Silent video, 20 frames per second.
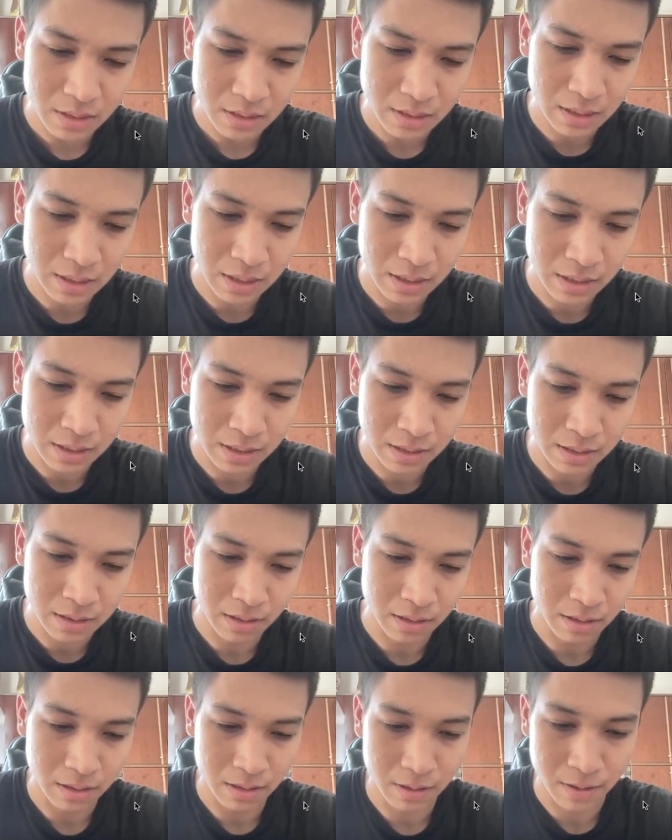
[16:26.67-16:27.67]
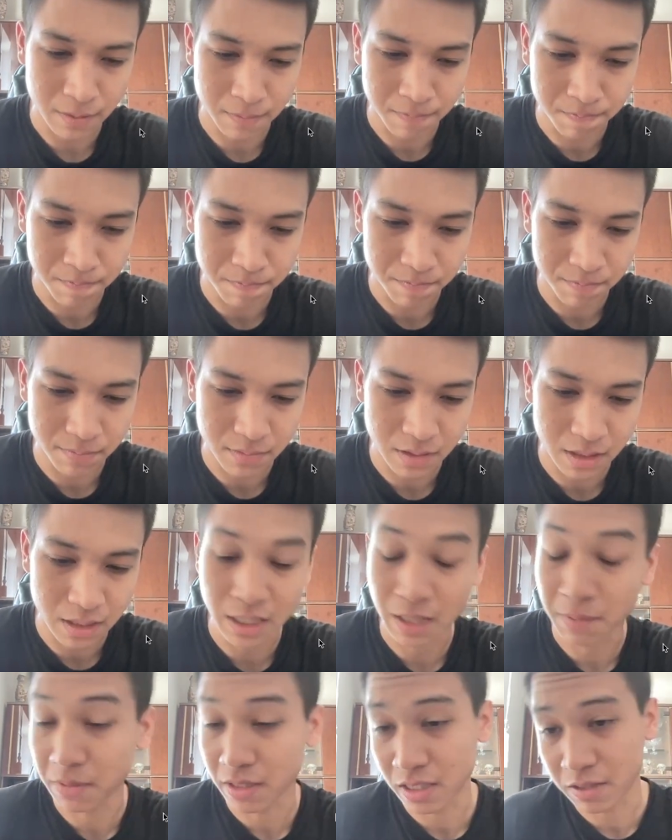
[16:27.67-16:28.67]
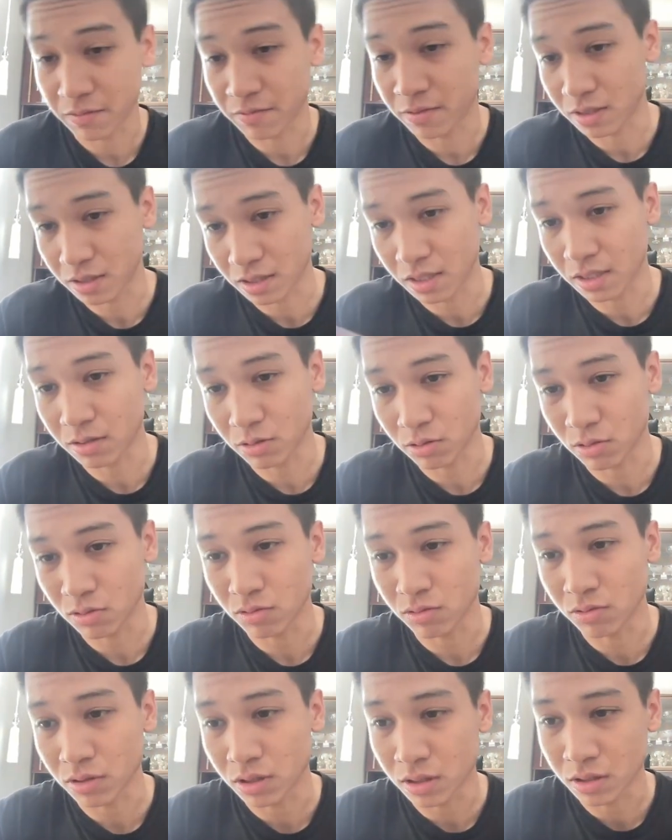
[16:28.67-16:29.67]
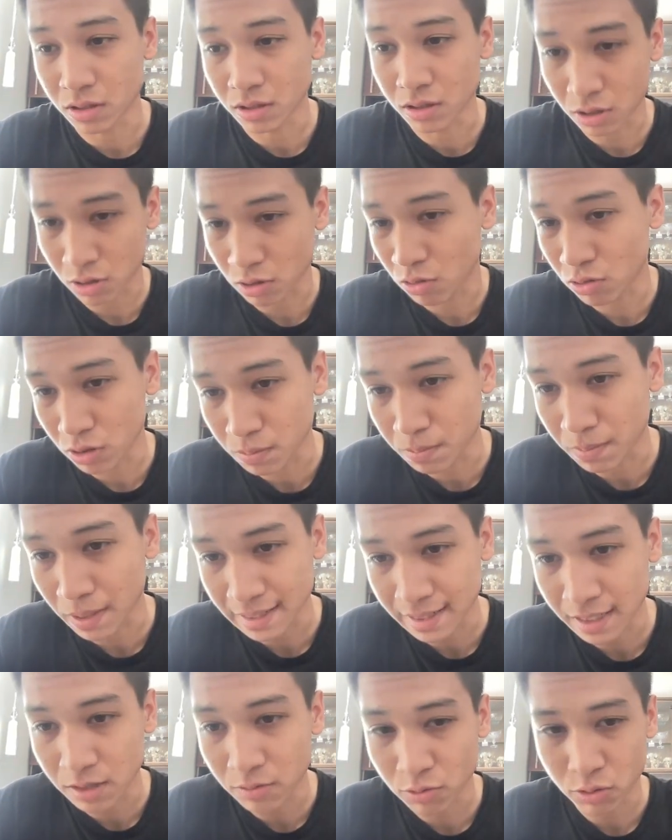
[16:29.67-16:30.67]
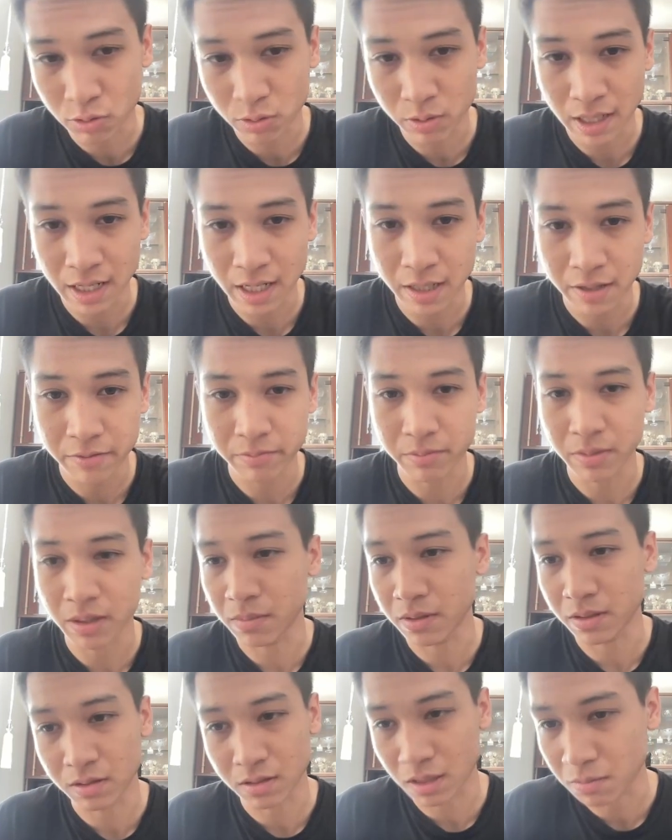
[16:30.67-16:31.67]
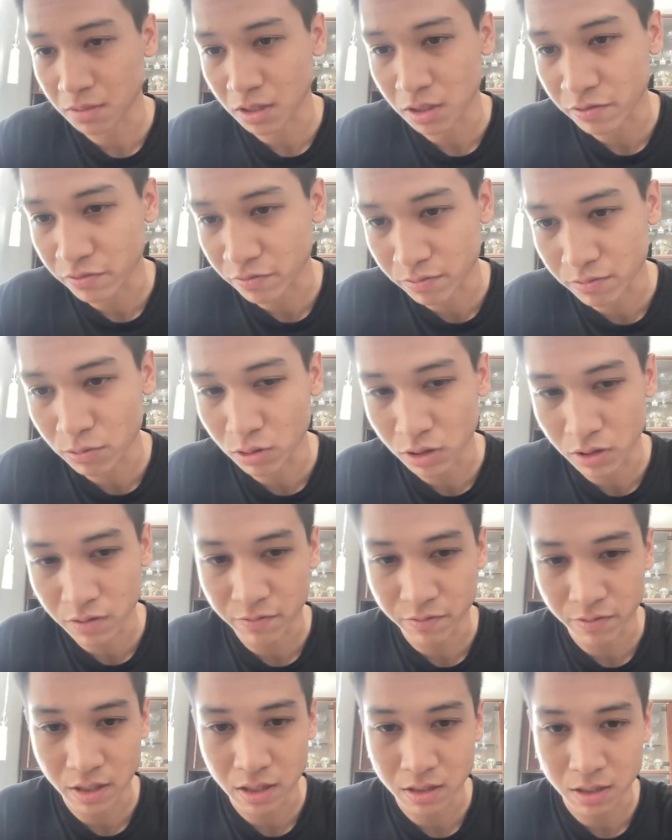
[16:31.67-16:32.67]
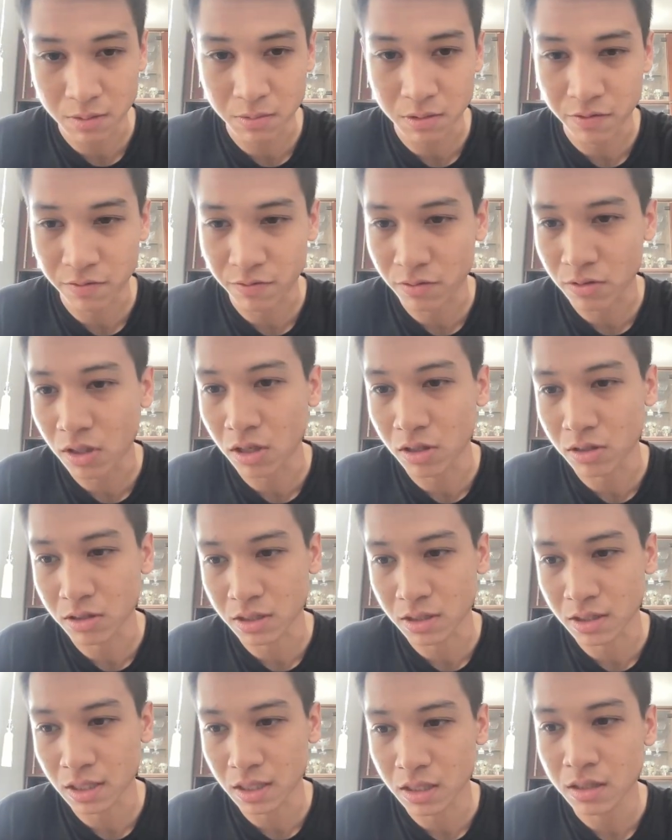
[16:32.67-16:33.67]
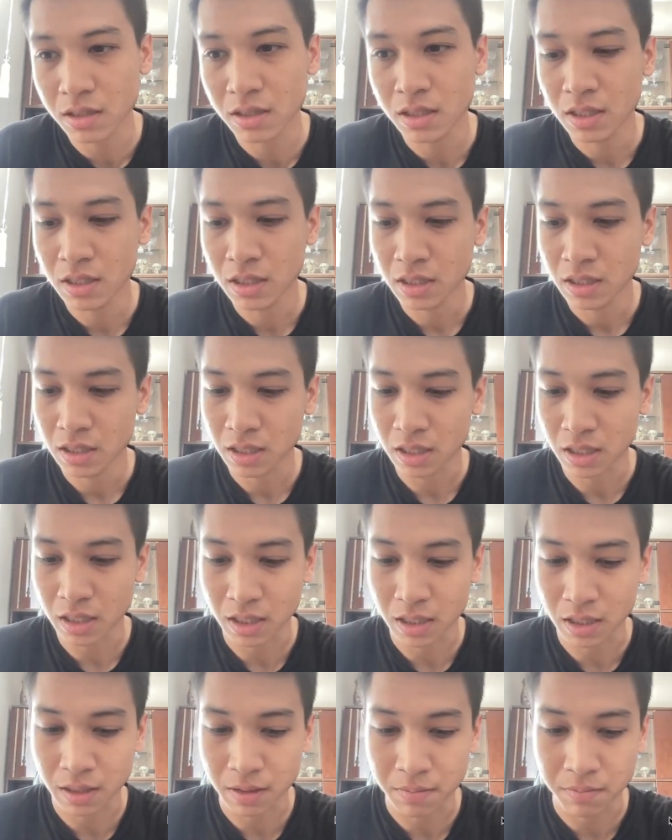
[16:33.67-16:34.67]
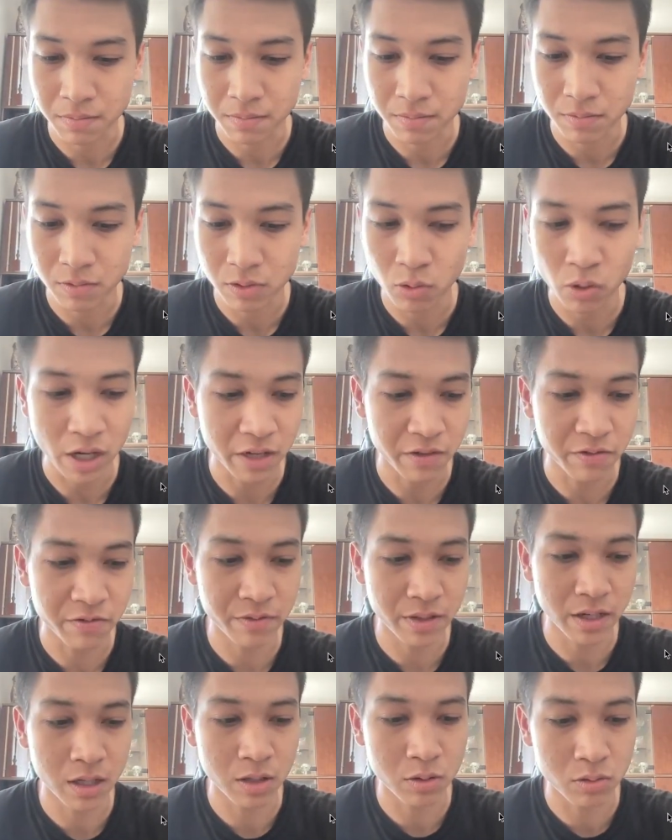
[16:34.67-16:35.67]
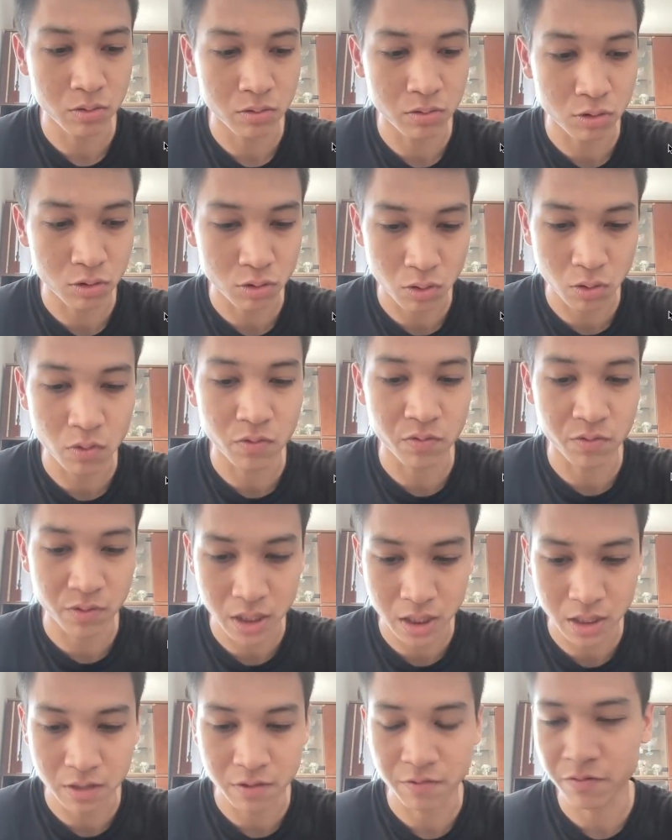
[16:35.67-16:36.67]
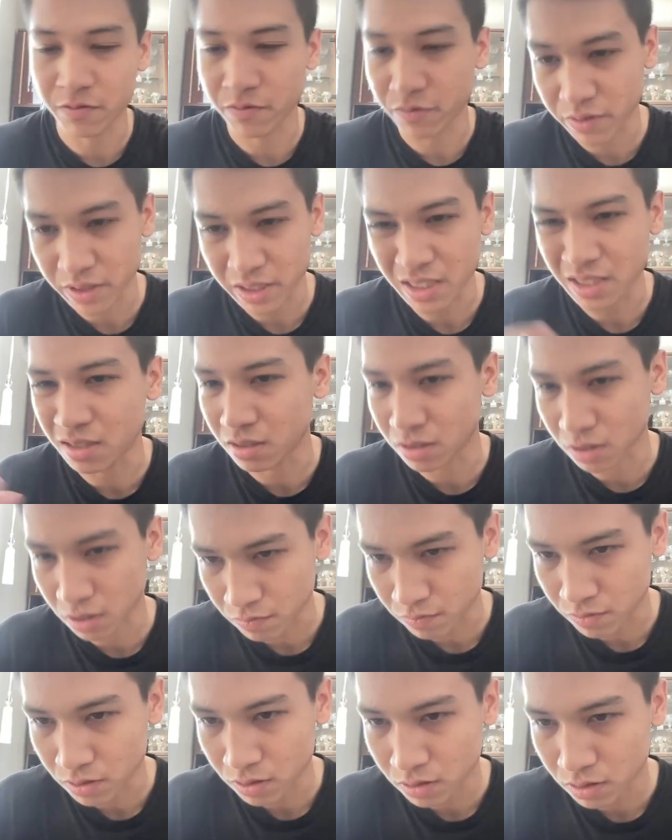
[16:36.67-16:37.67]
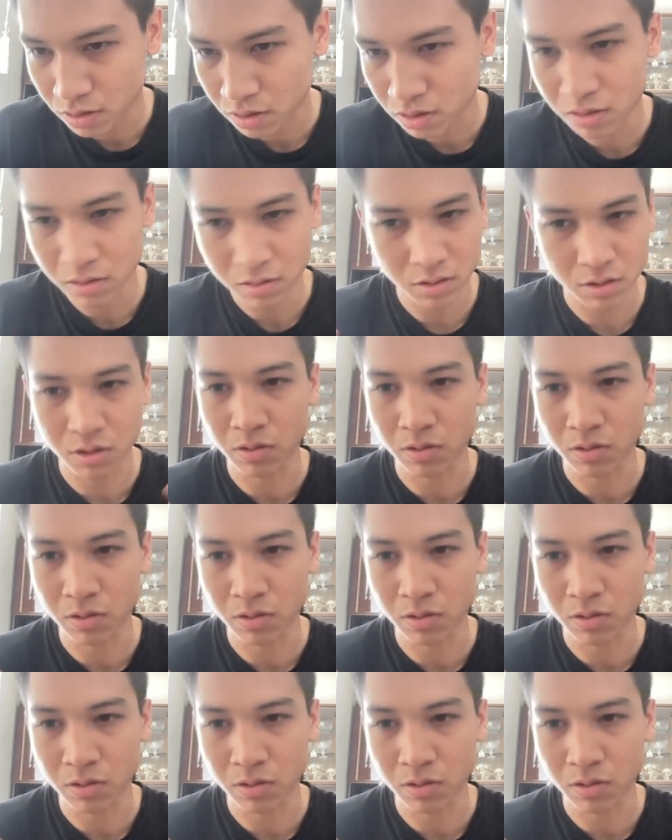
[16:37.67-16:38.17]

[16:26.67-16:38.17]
And I'm gonna even send you the current backend which we have. Maybe you can find some kind of flaws in that. We have found so far free servers.